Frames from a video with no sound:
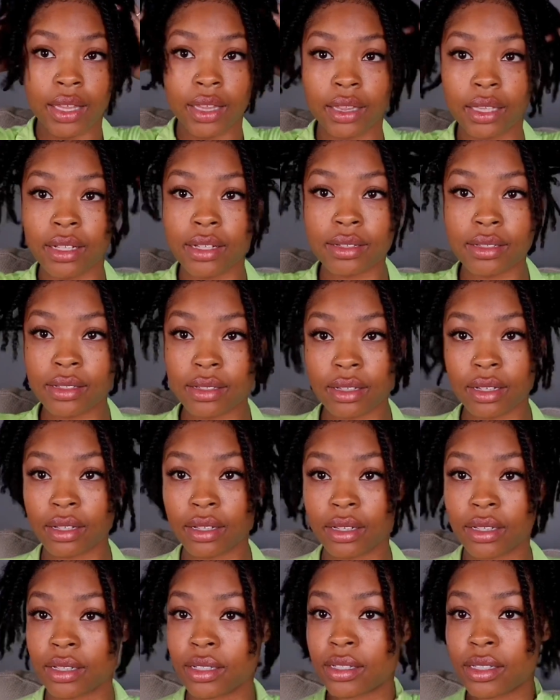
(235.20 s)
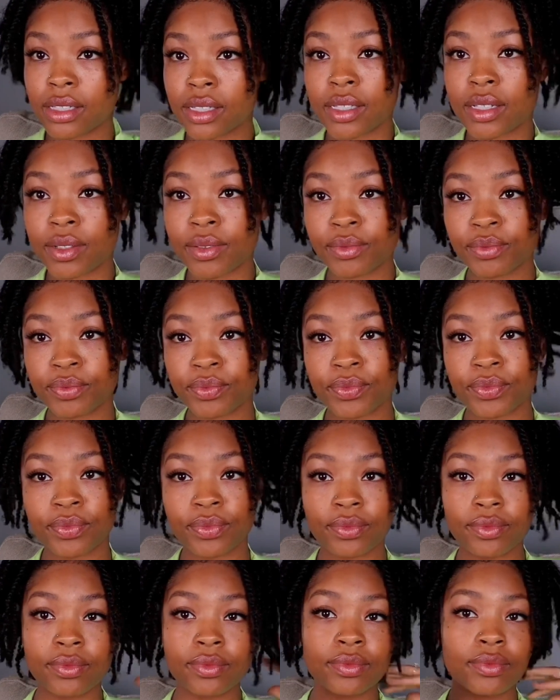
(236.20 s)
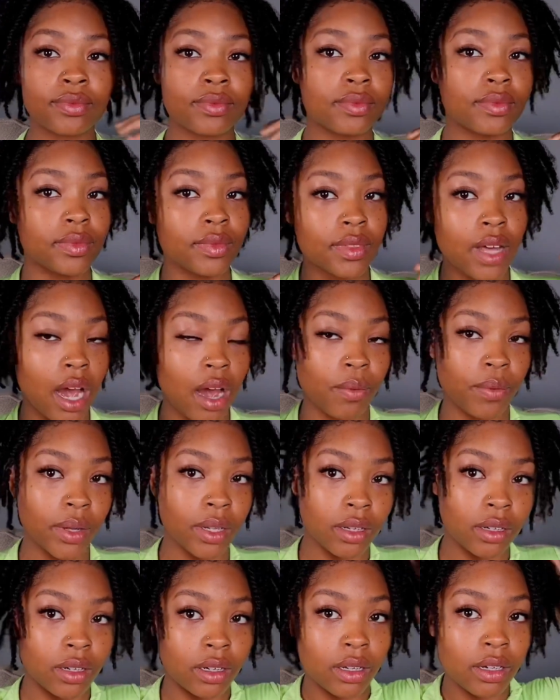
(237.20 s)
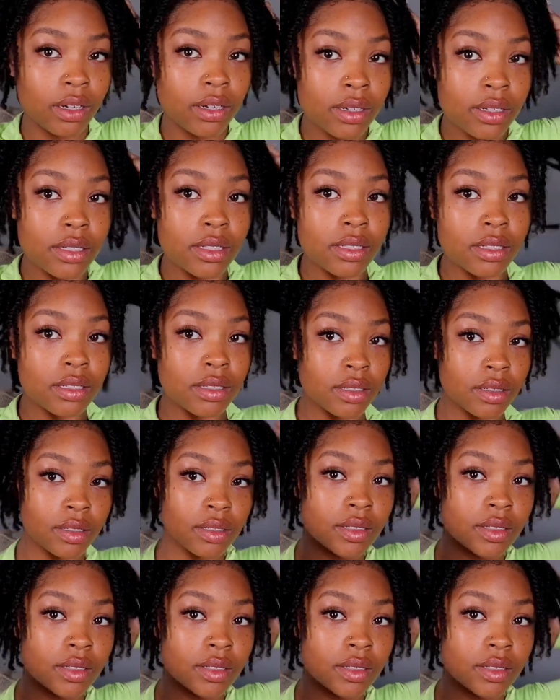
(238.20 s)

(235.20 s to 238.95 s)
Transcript: This is how it looks.